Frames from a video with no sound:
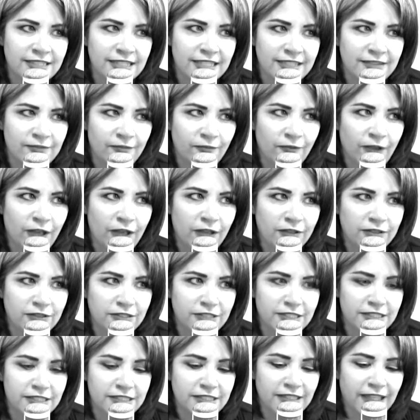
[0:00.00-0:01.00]
it
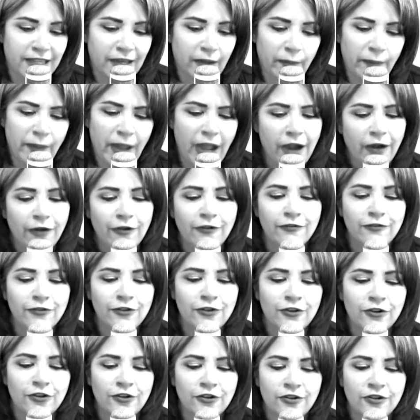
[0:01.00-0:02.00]
felt like a
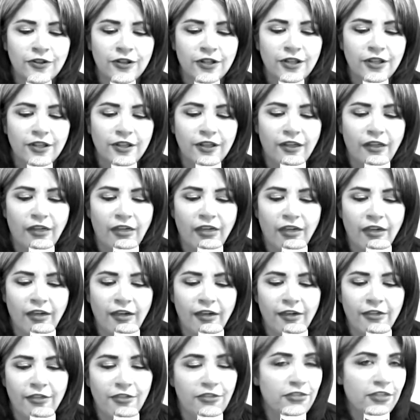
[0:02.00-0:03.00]
powerful
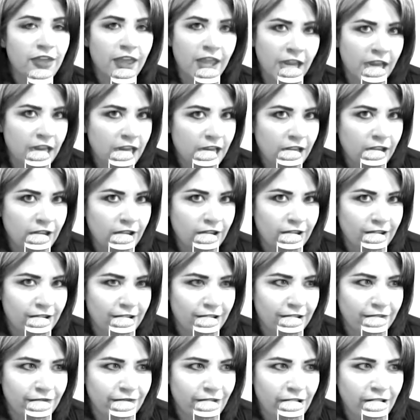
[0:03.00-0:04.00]
thing.
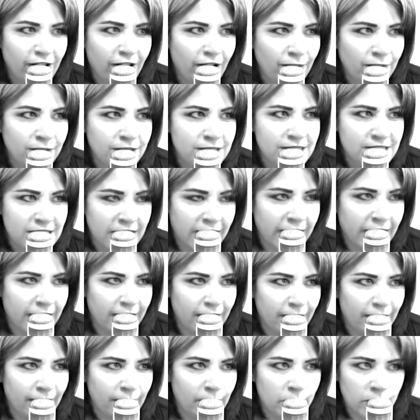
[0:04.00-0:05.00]
Felt almost like
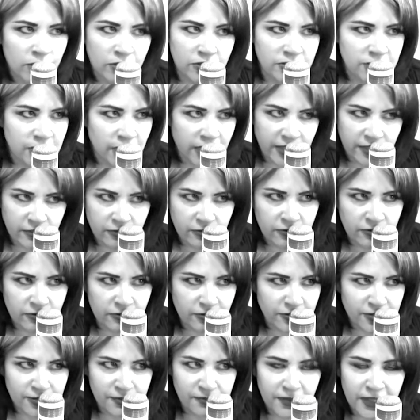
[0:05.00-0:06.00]
a book title
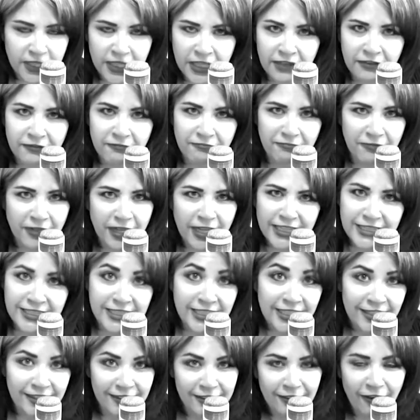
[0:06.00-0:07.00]
or something.
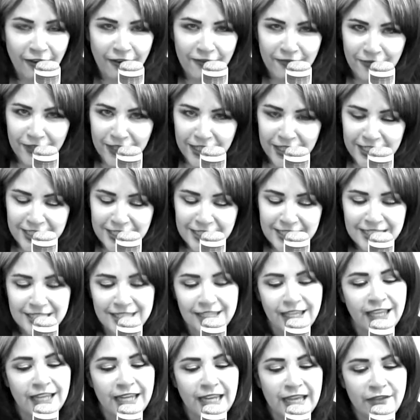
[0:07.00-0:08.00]
Idea confidence.
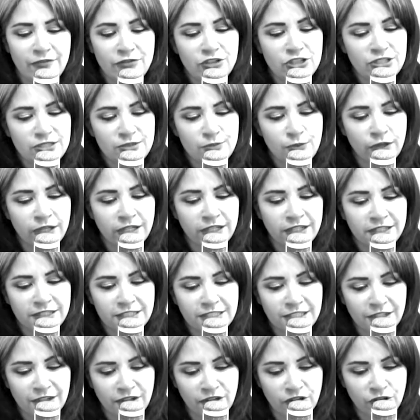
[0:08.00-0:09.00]
And I just wanted
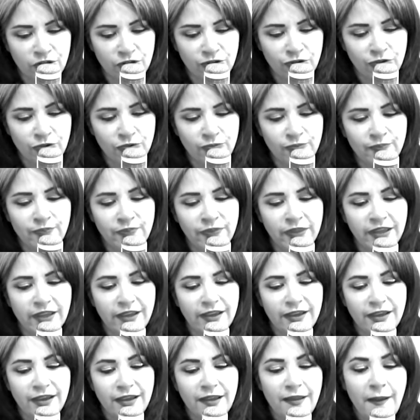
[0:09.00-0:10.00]
to
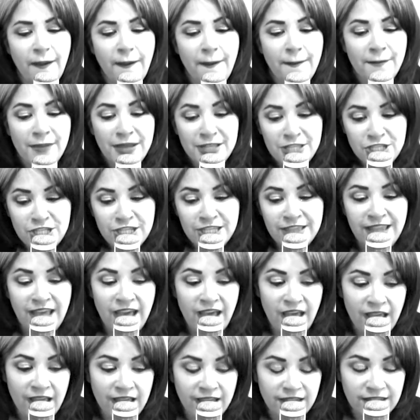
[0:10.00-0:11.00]
mention
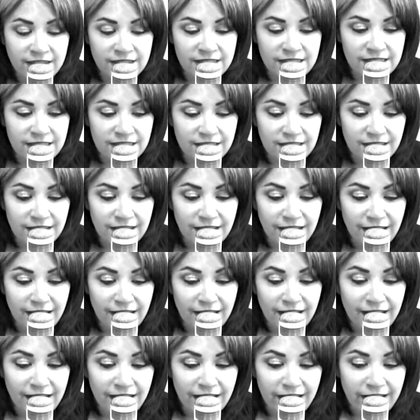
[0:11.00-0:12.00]
that
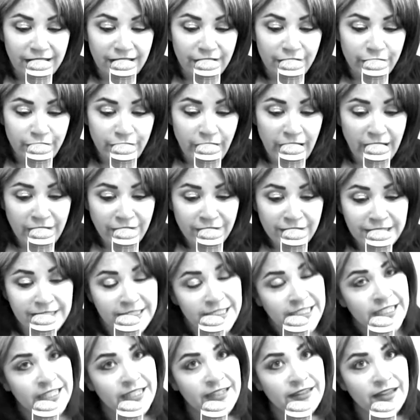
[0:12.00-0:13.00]
if you have an
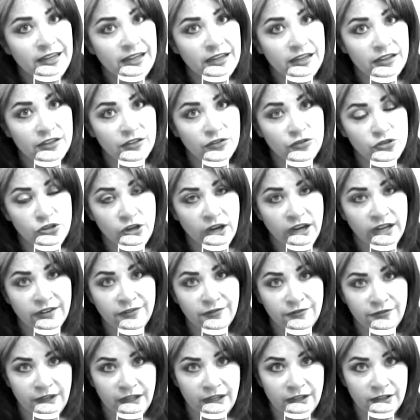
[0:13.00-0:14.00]
idea that you tried
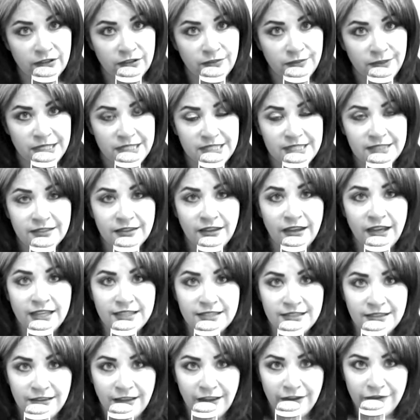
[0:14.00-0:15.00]
and failed, but it still
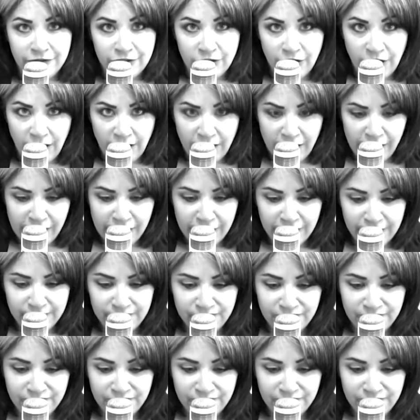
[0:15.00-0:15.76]
hasn't left your heart,